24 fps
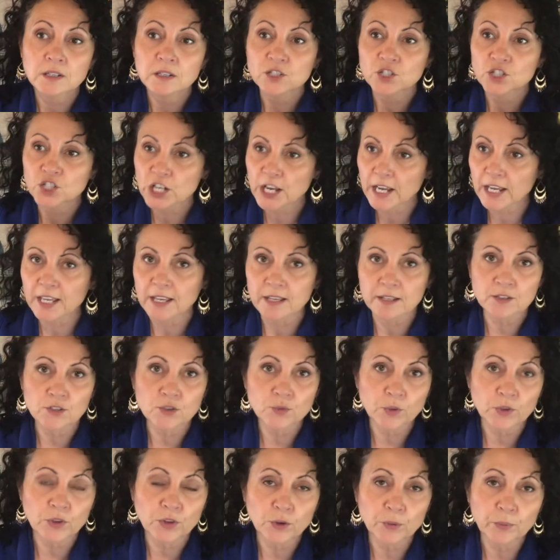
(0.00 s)
check-ins
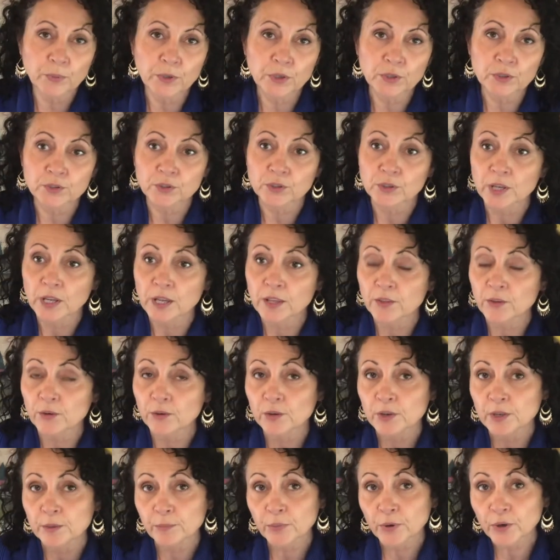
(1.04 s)
with your builder, either
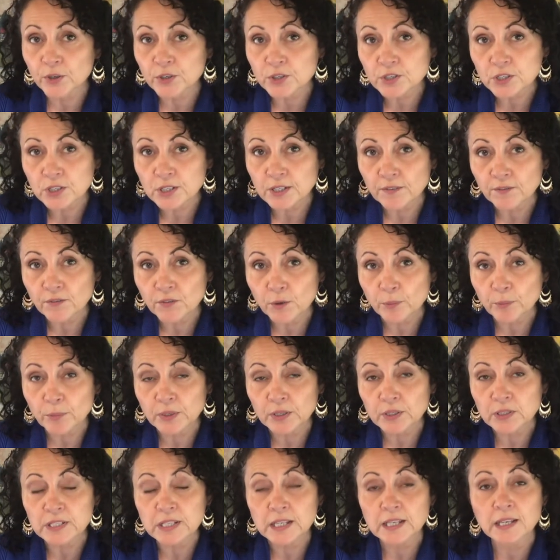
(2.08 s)
in person if they're
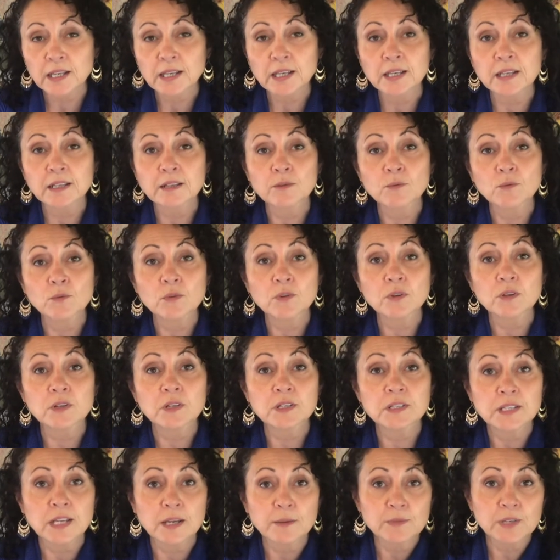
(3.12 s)
building in the
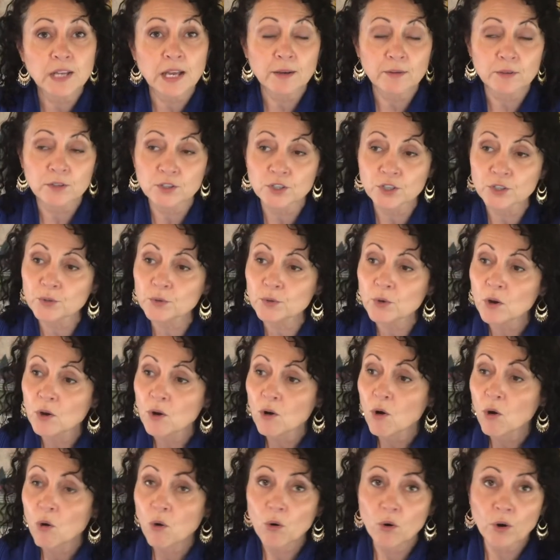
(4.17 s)
same town as you,
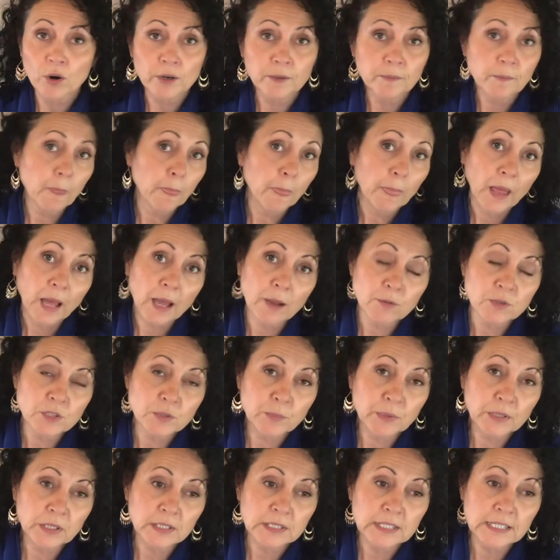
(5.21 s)
or I was
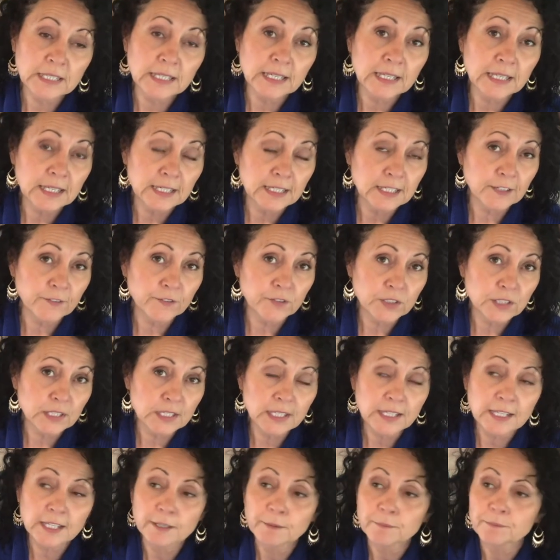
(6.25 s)
building in a different
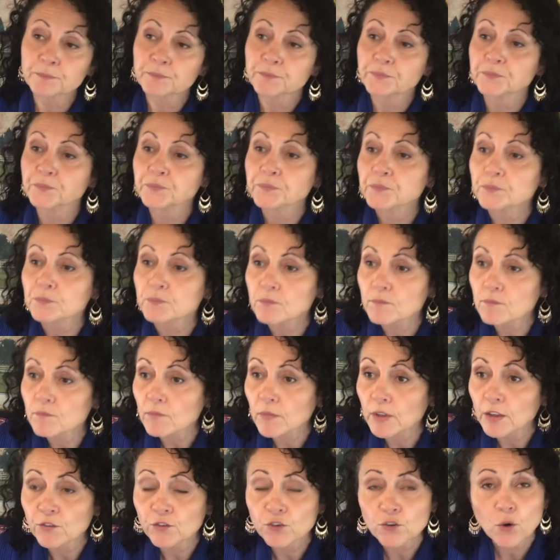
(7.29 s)
city.
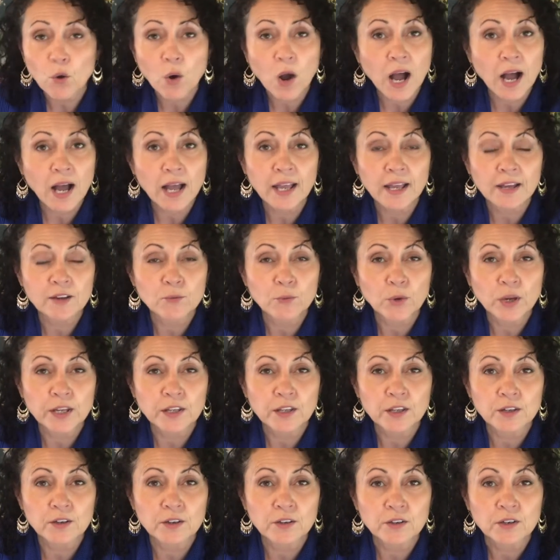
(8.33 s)
So I had
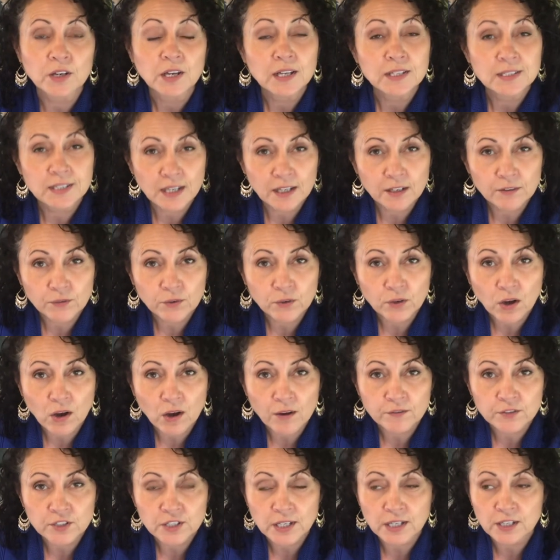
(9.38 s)
regular telephone
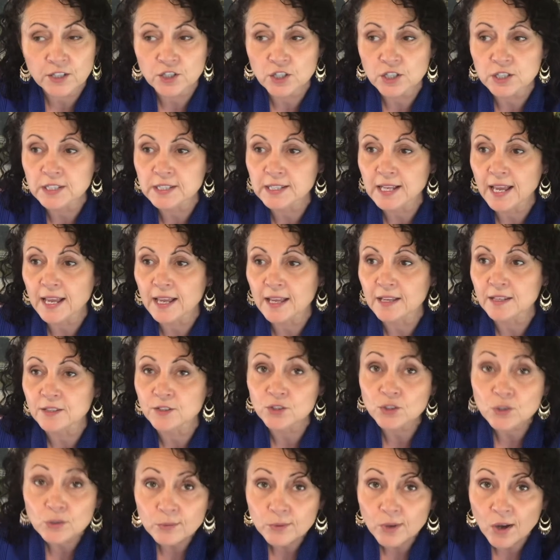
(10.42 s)
conversations and
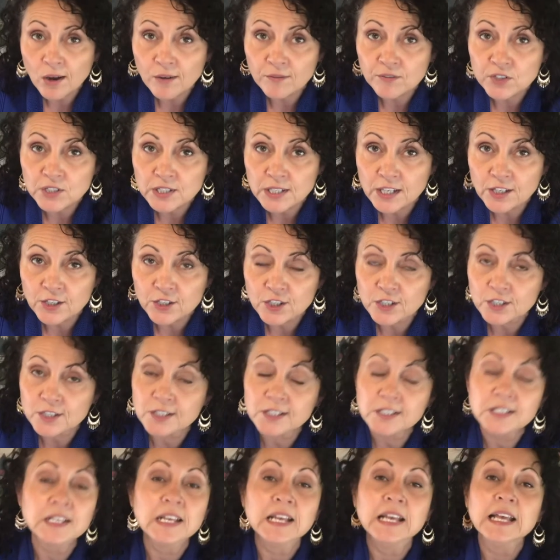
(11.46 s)
Zoom
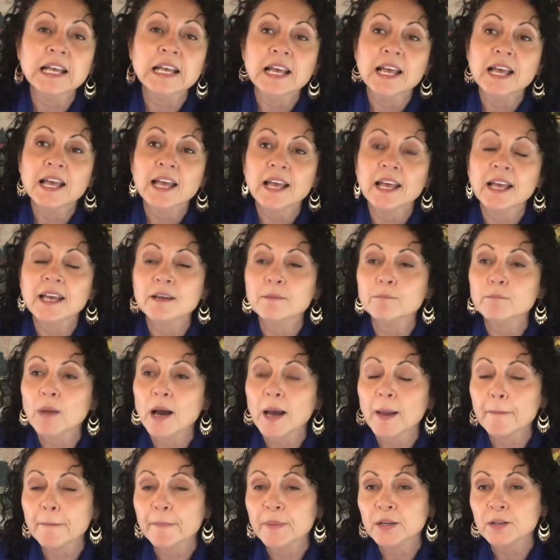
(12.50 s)
conversations, and
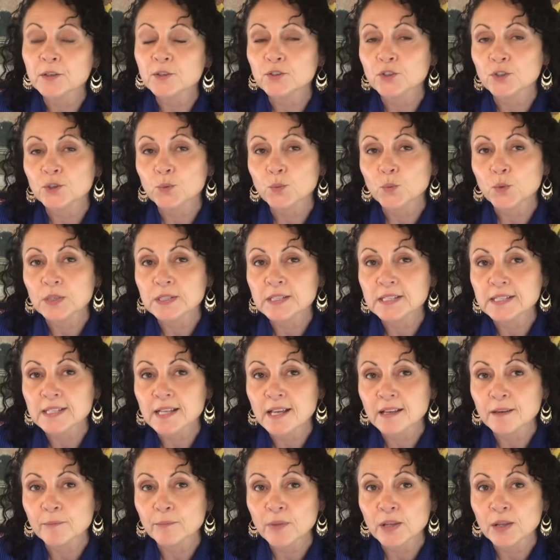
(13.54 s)
my builder would
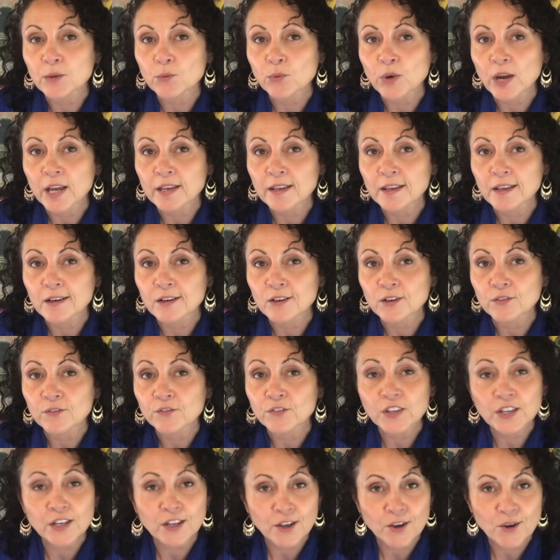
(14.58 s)
send me regular
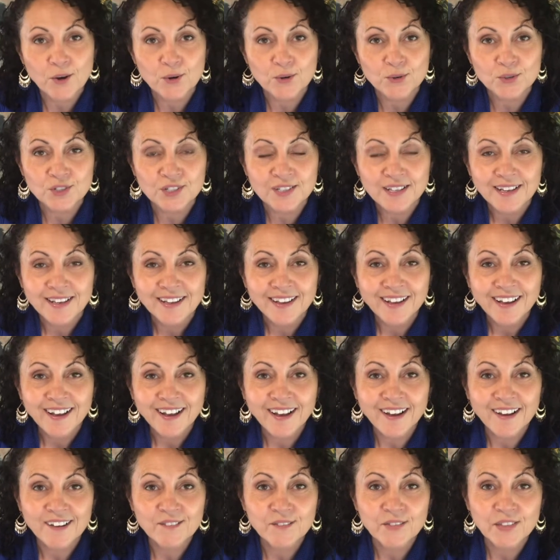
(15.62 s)
videos
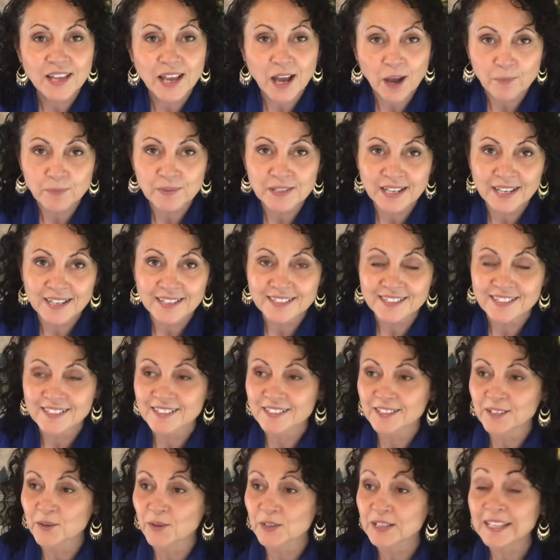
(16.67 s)
of the updates.
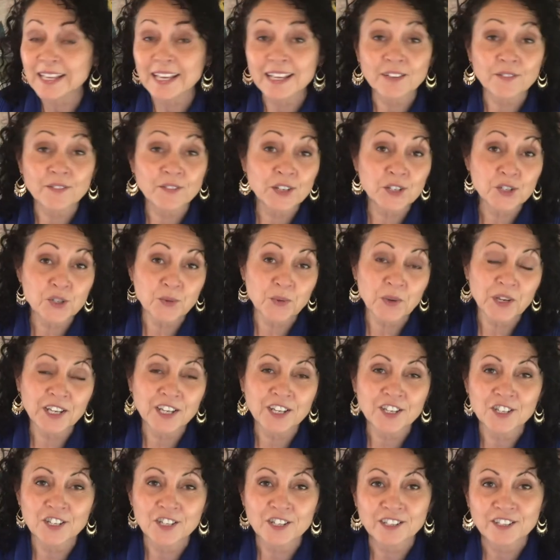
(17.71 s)
You know, at the end of each week,
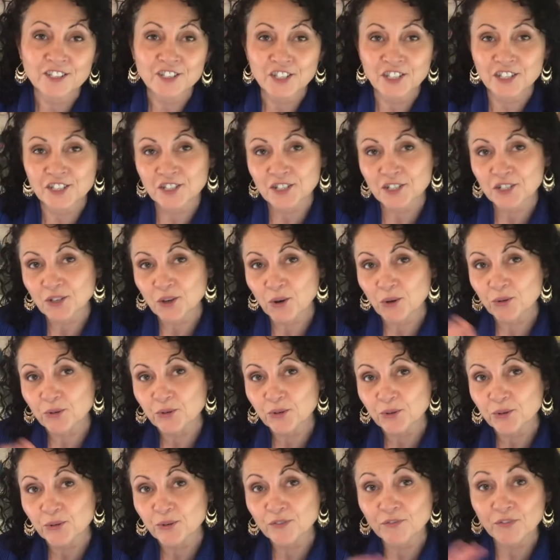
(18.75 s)
she'd just go
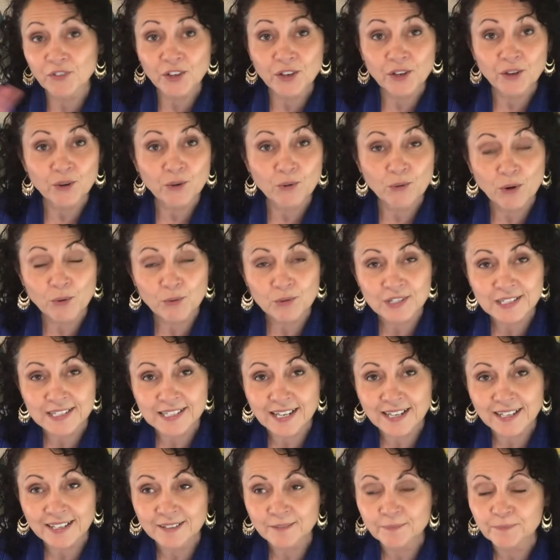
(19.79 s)
through and video what was
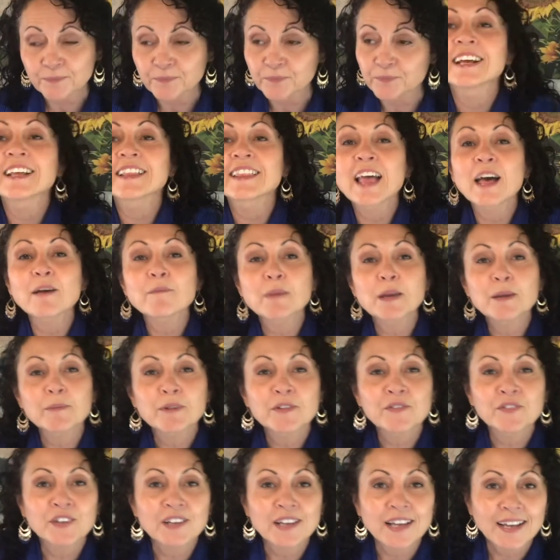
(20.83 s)
done. That made me
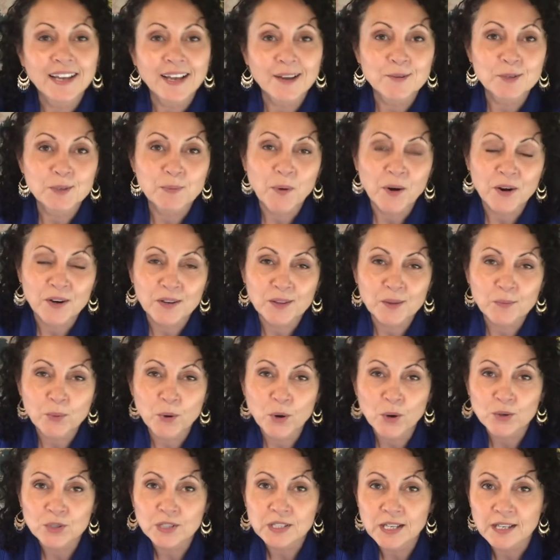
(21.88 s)
feel like I was part of the
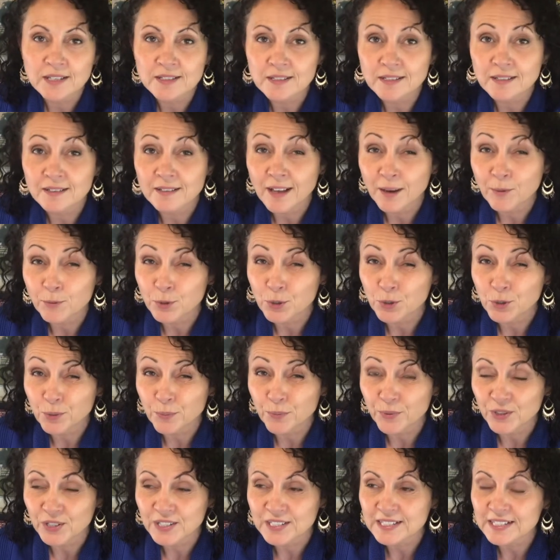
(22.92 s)
process, and that was
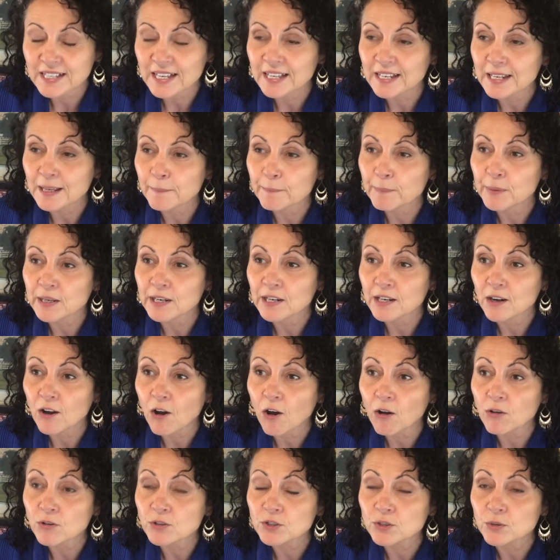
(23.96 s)
super exciting, but it
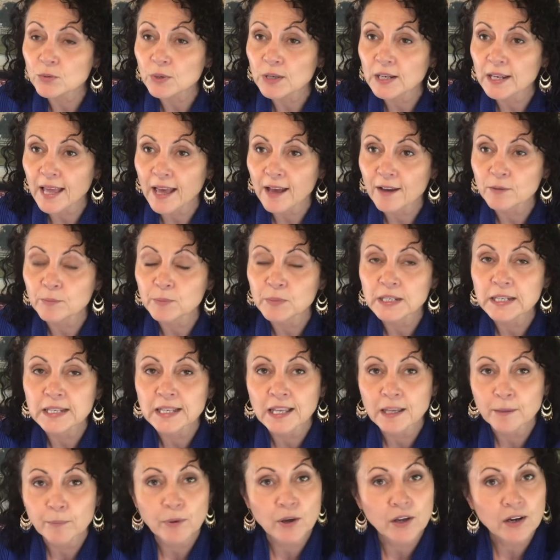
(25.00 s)
also allowed me to
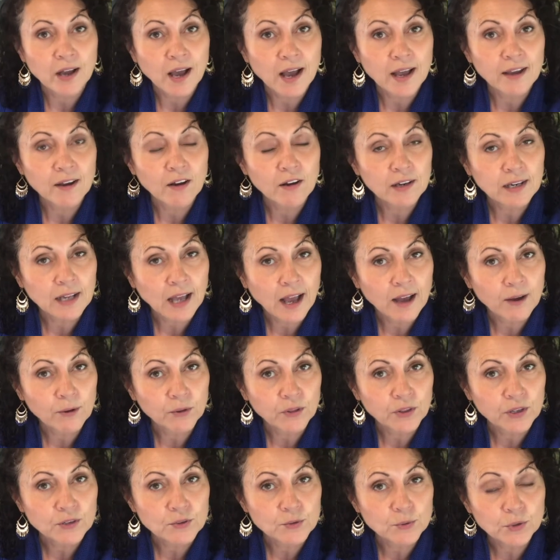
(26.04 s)
keep an eye on how
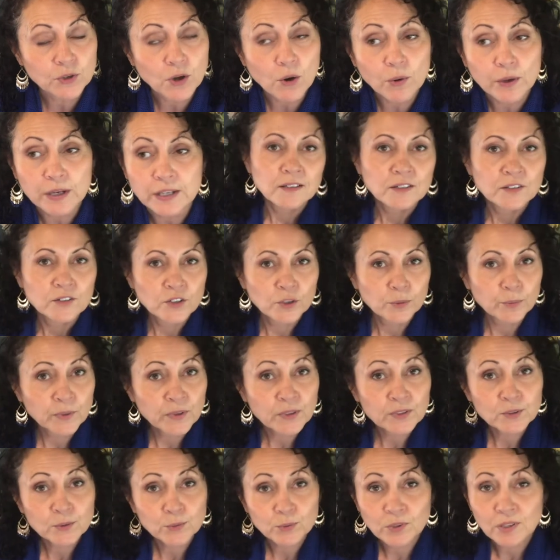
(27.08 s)
things were going. Your
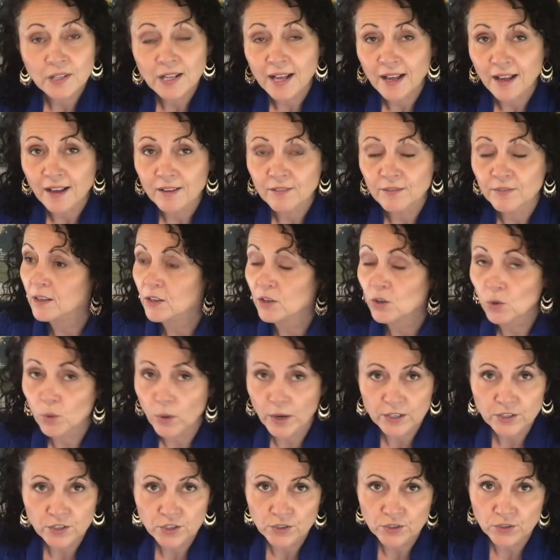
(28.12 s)
builder will have
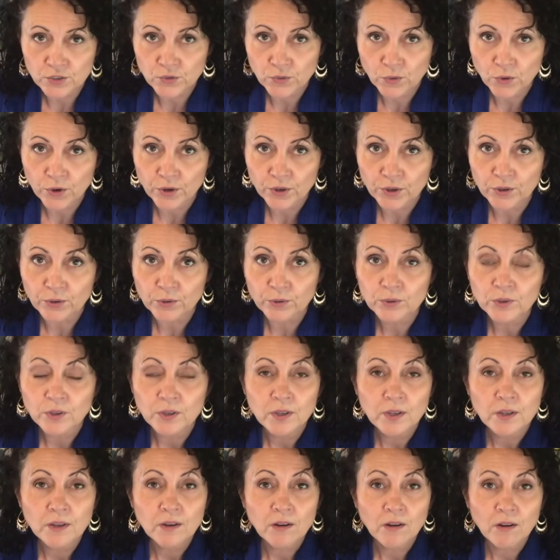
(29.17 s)
questions for you
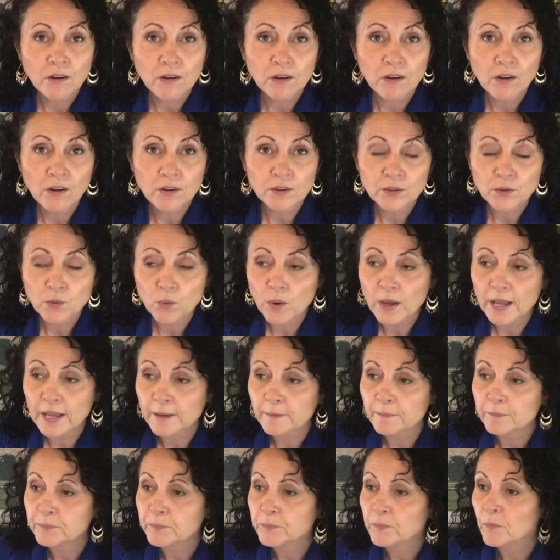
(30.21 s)
along the way.
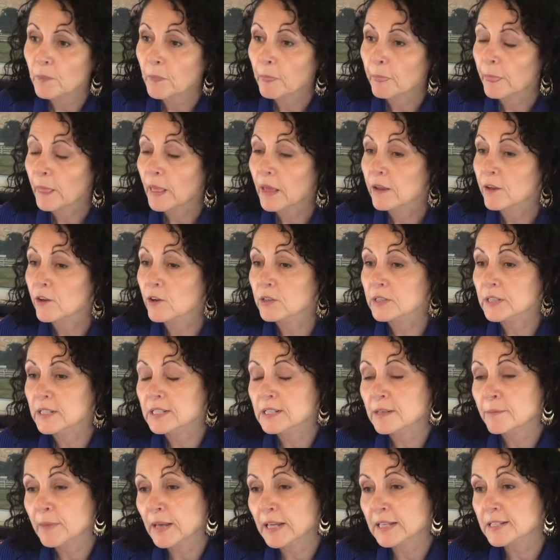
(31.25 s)
You'll need to
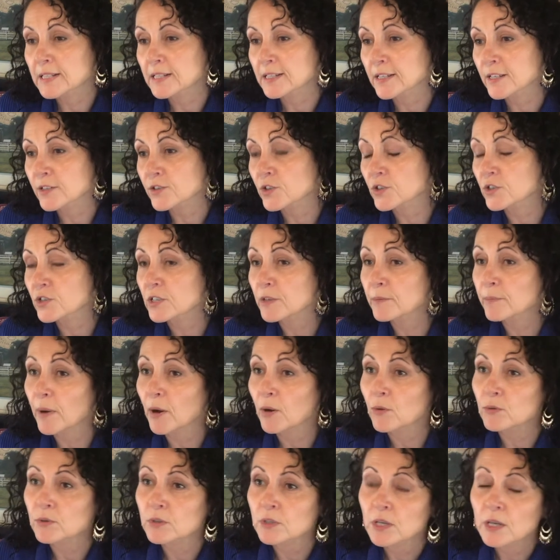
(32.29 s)
make decisions about